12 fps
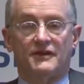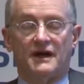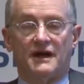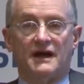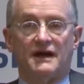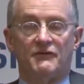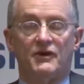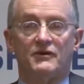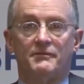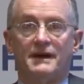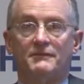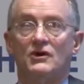I wrote
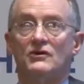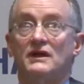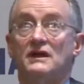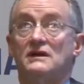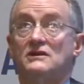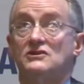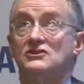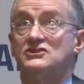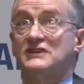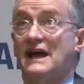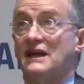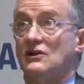a memo in
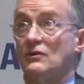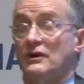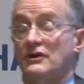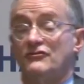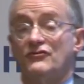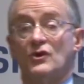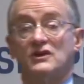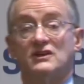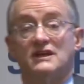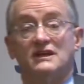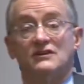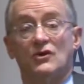January of
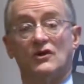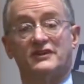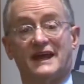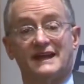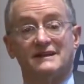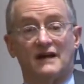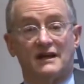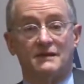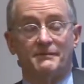14 called Getting Lucky.